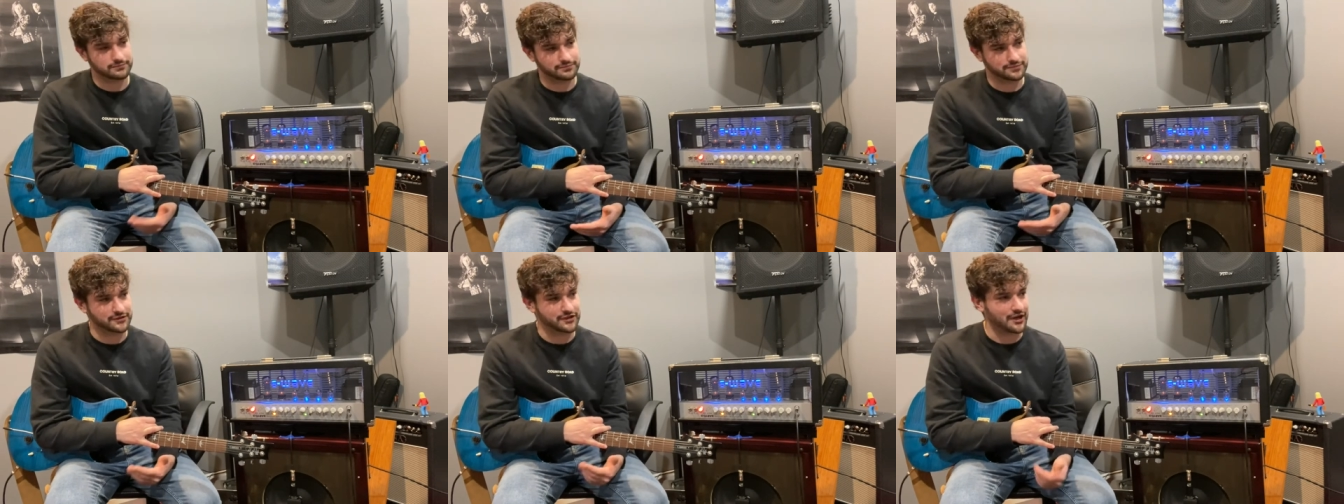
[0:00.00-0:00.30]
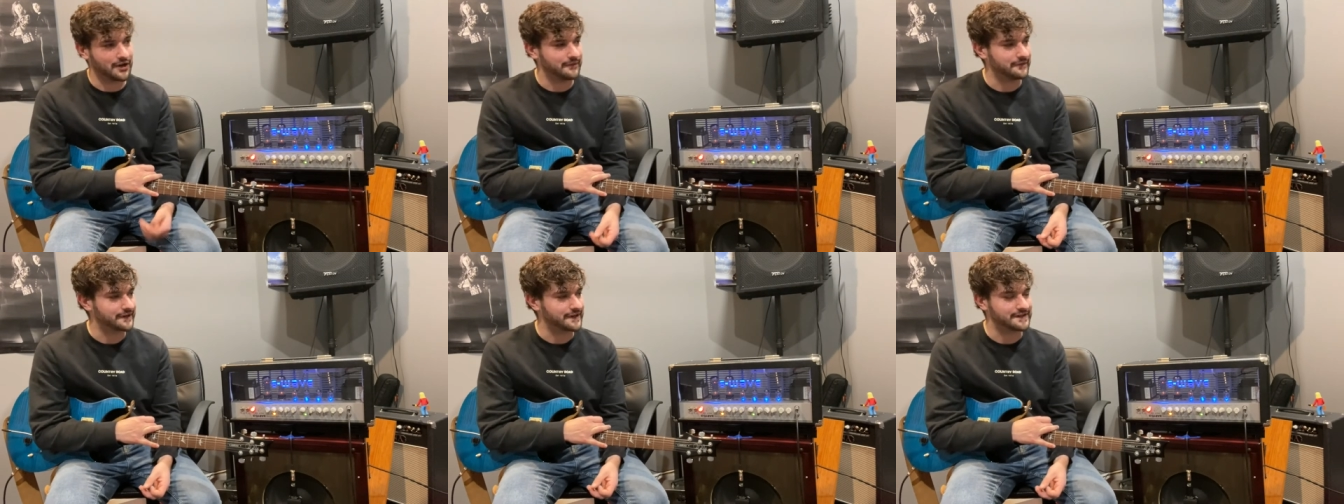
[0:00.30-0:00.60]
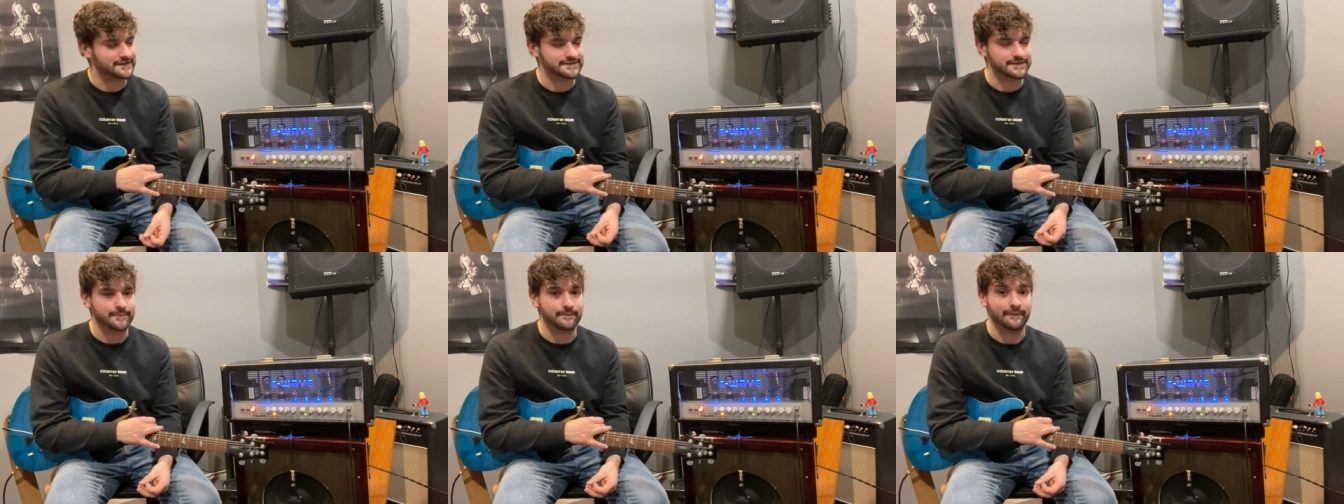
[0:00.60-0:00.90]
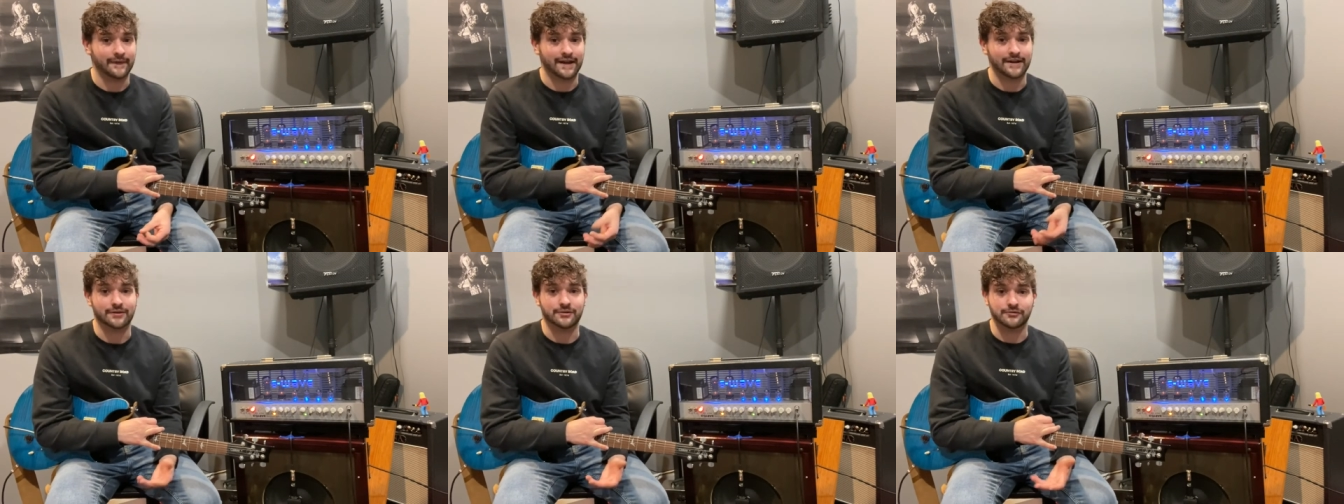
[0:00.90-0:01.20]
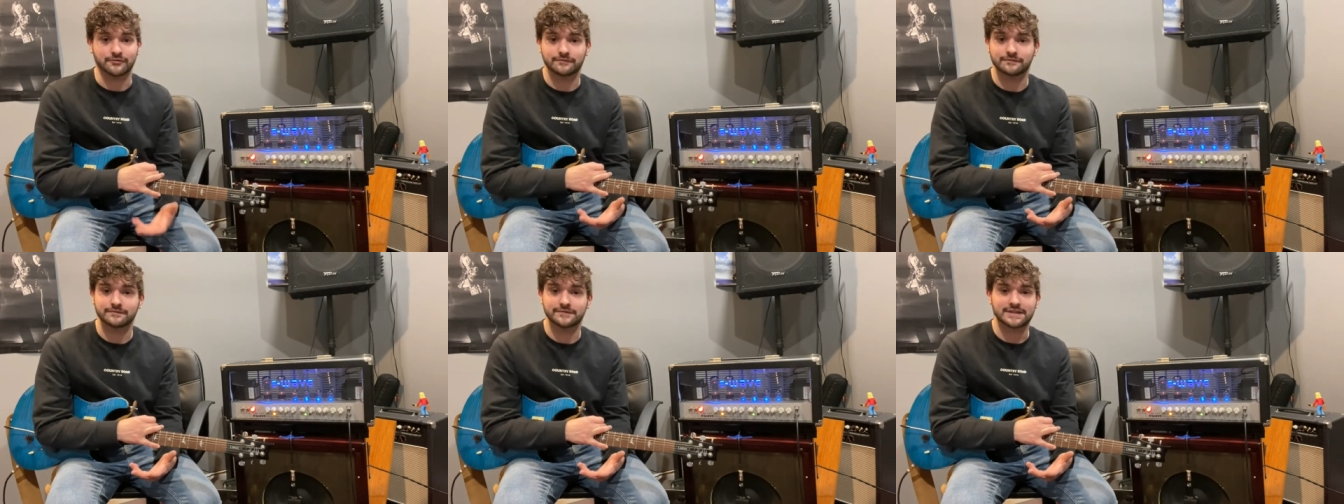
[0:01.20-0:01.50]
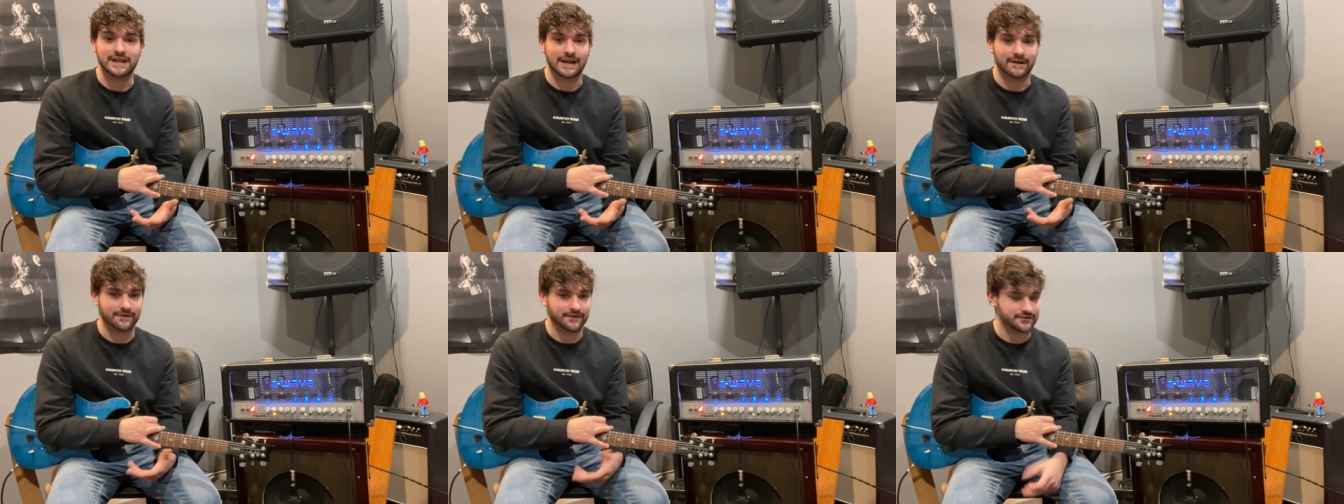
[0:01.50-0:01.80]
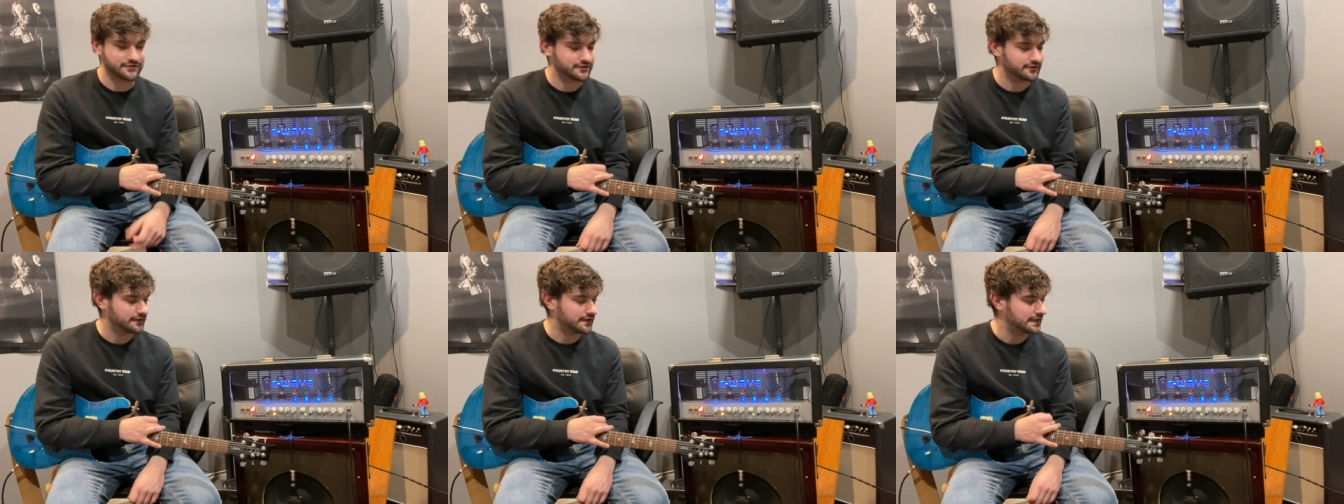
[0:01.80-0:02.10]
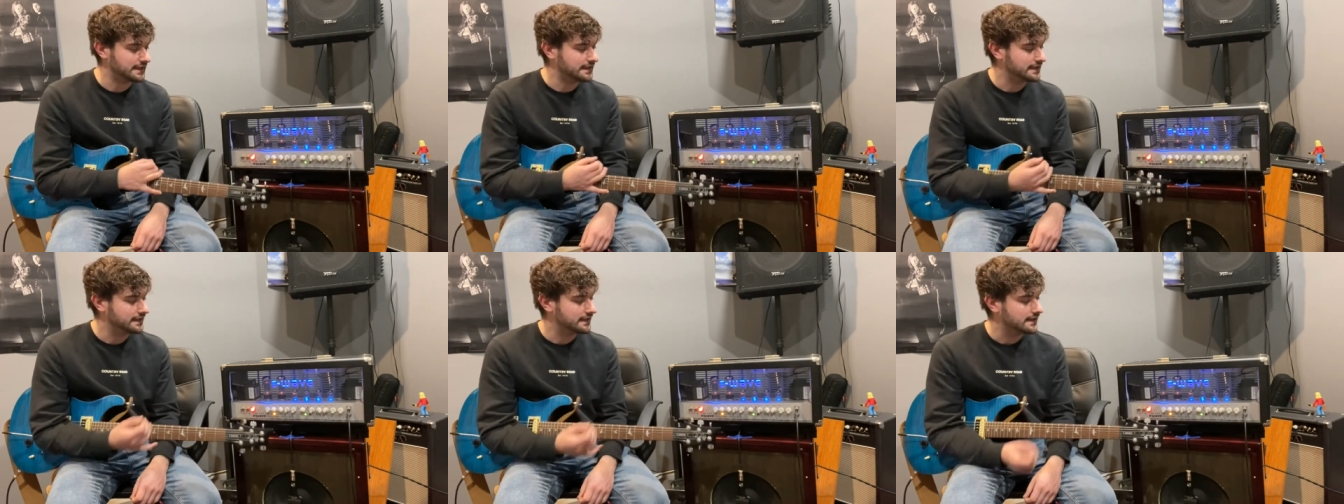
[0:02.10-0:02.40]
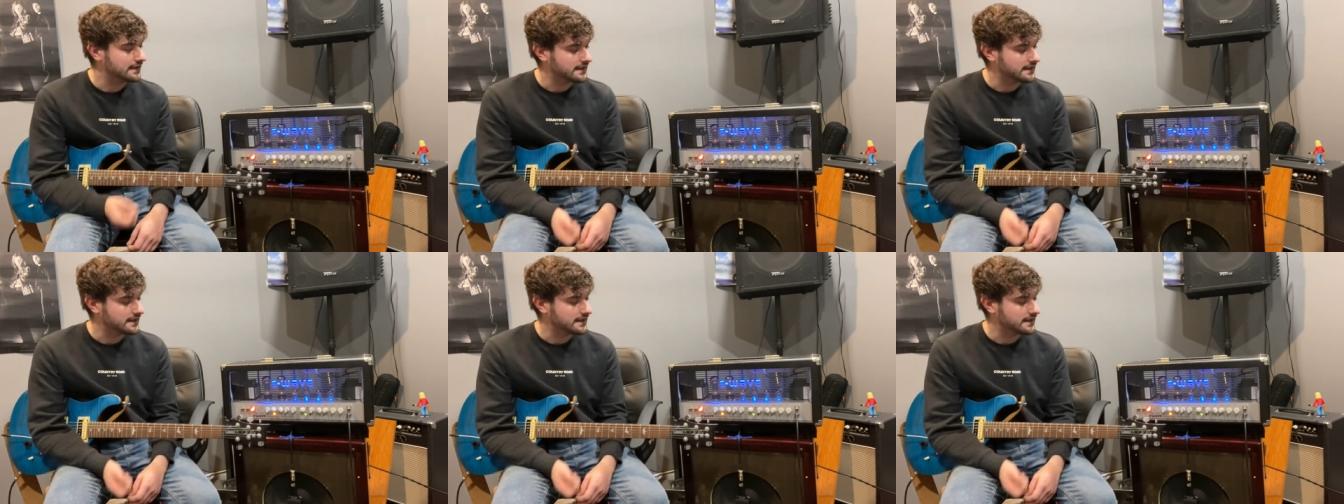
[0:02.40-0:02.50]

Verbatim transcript: going into metal territory.